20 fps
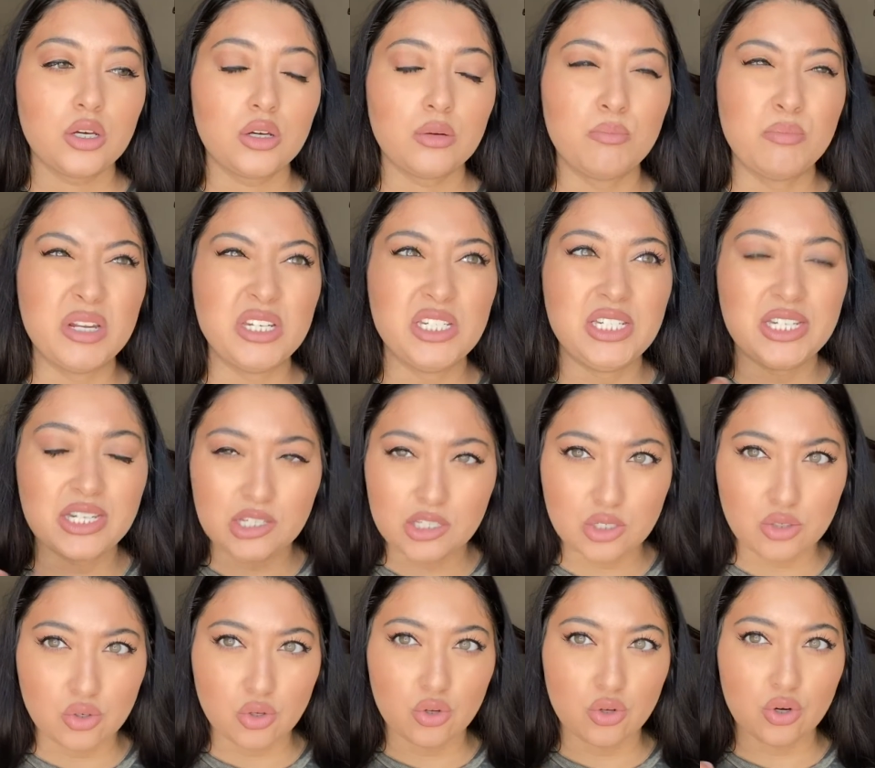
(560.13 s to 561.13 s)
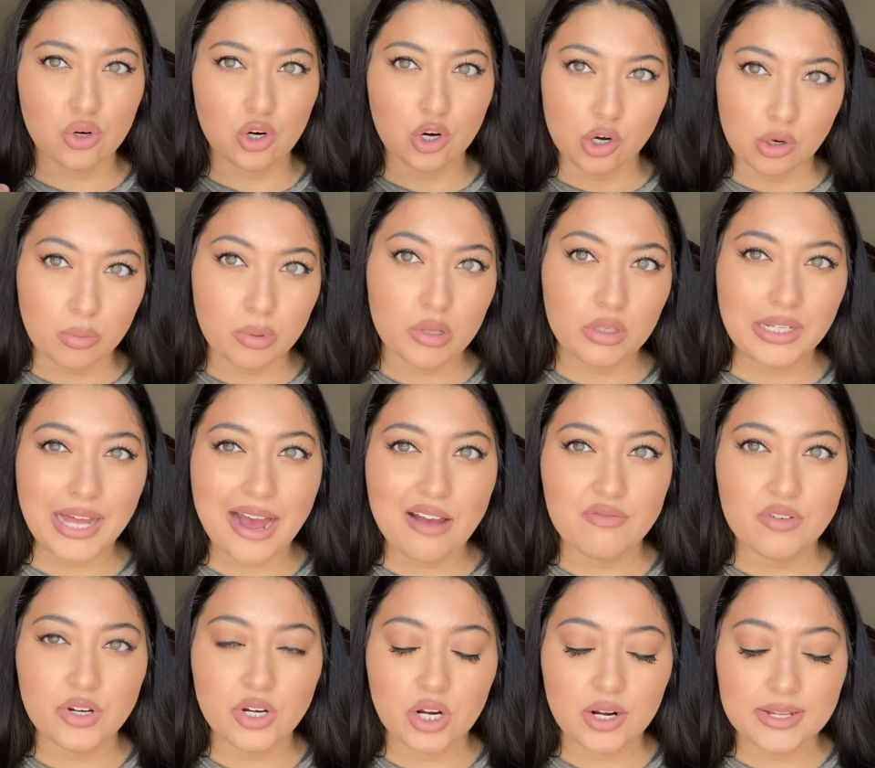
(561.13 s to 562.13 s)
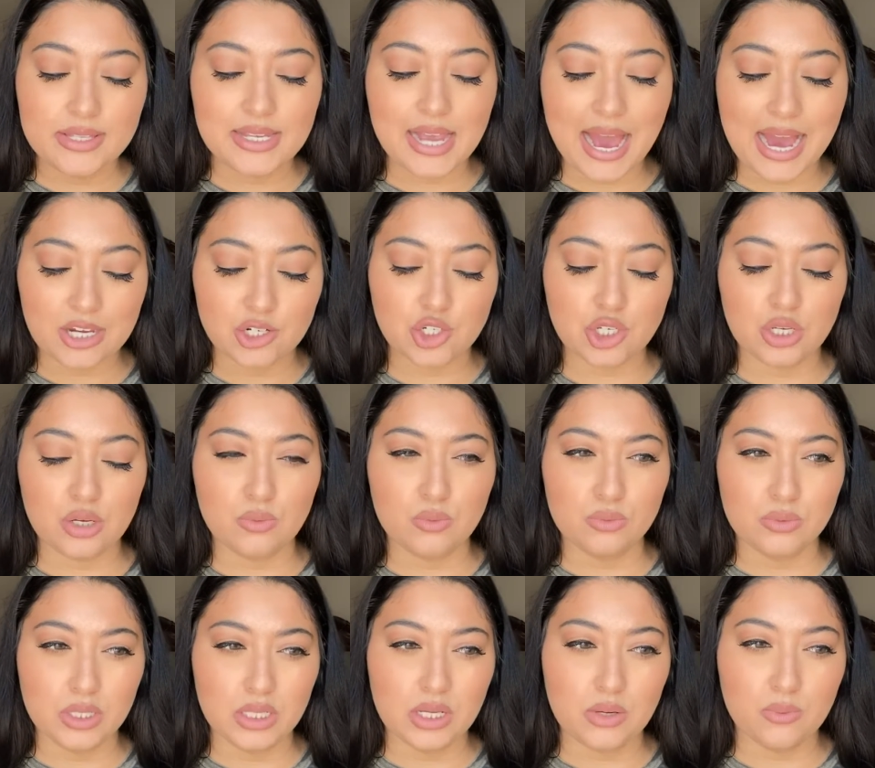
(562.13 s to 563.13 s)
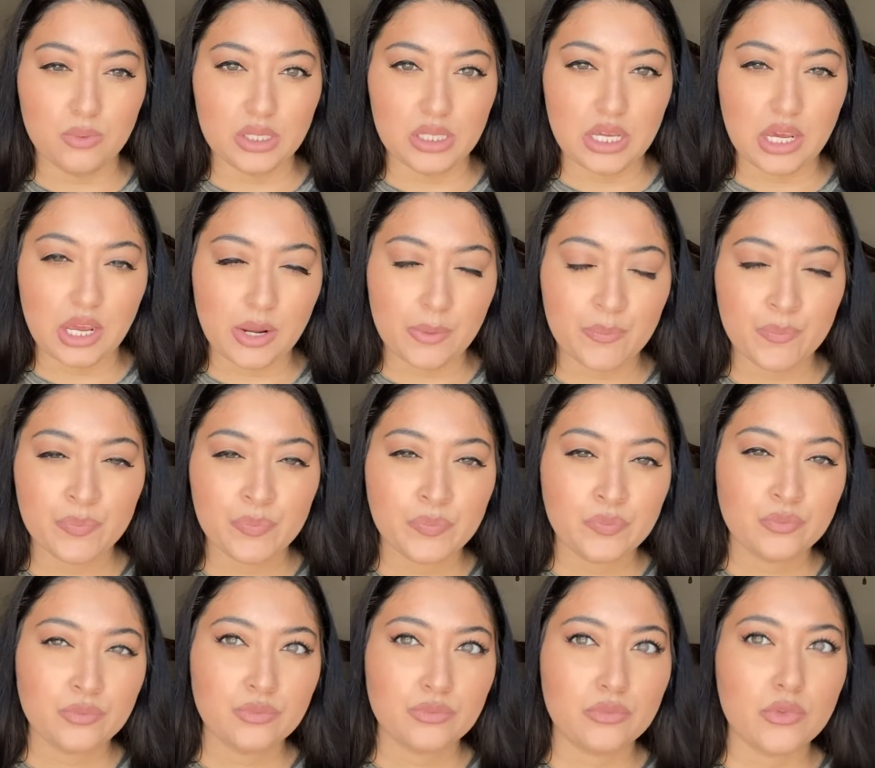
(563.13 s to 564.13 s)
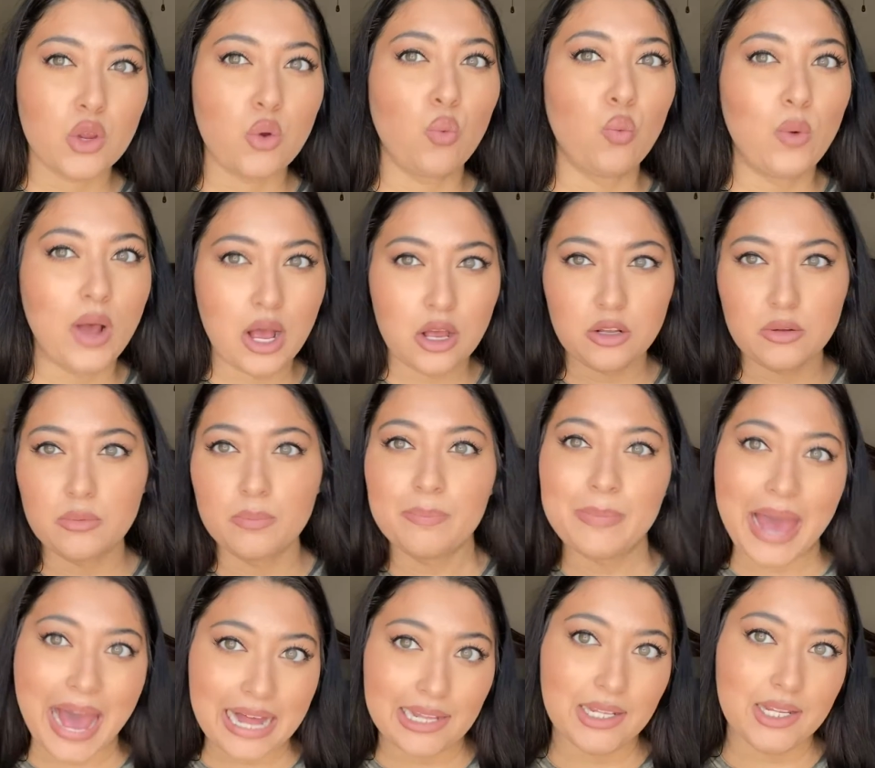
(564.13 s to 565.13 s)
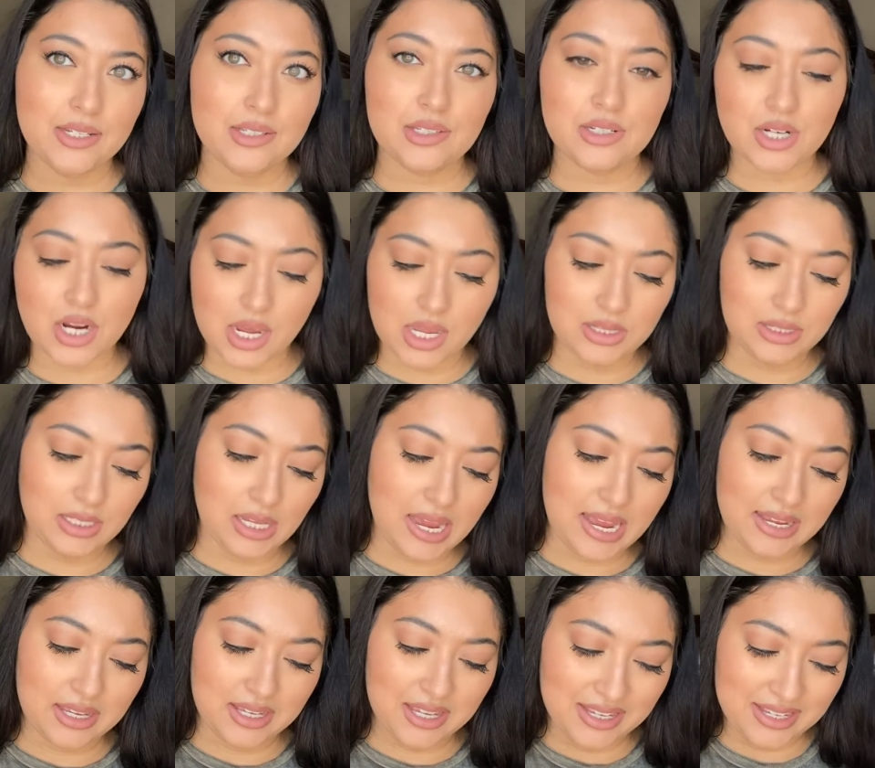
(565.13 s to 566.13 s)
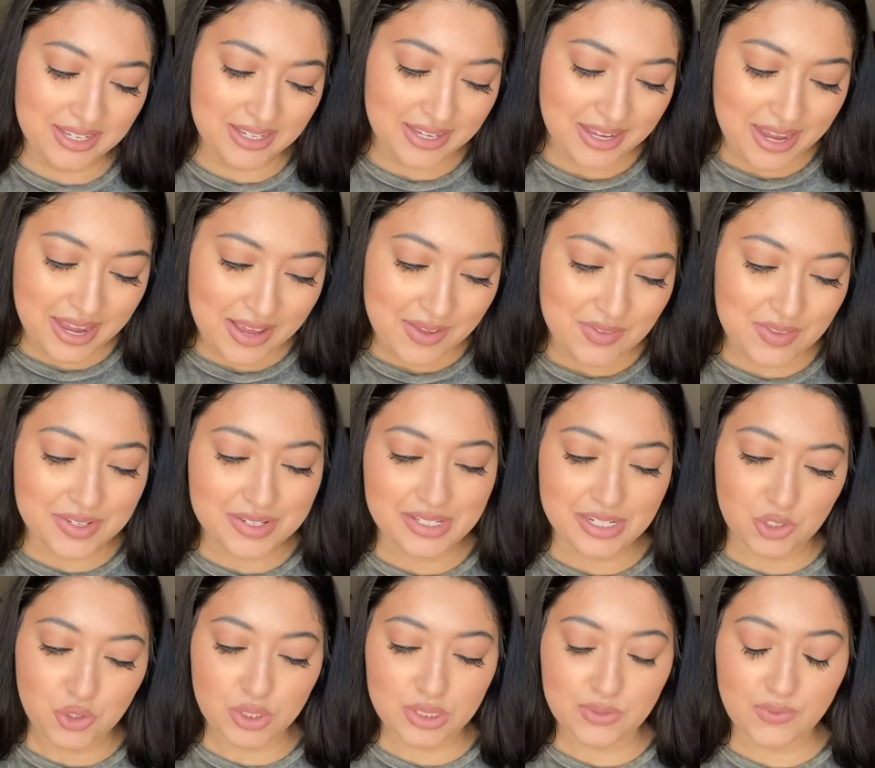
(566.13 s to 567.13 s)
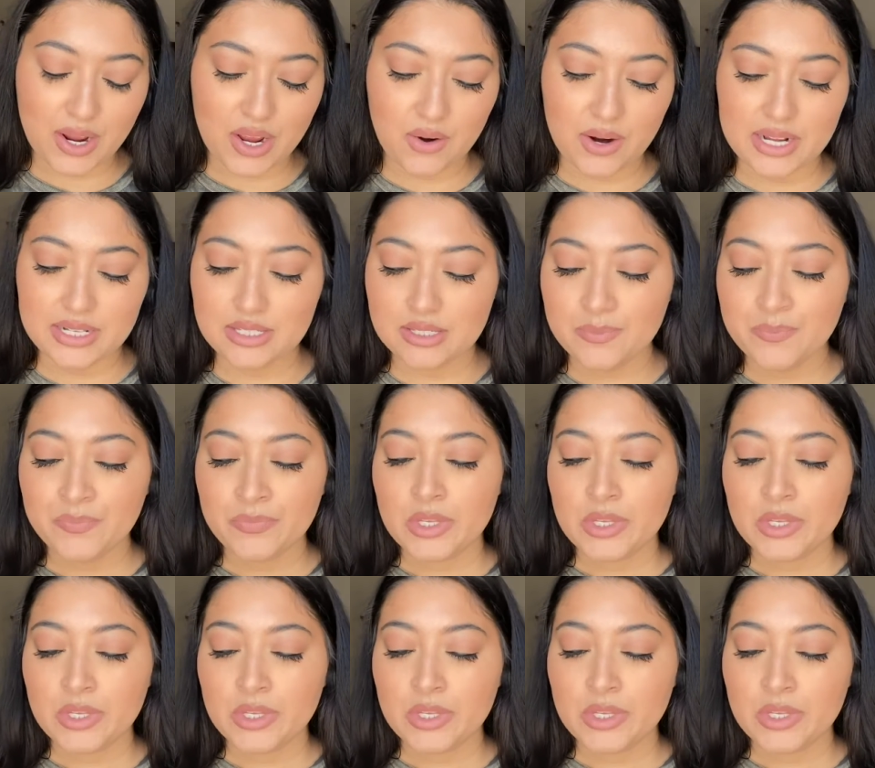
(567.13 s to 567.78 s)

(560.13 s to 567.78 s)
medicinal herbal lavender. It's actually really, really well balanced, unlike the citrus fragrance.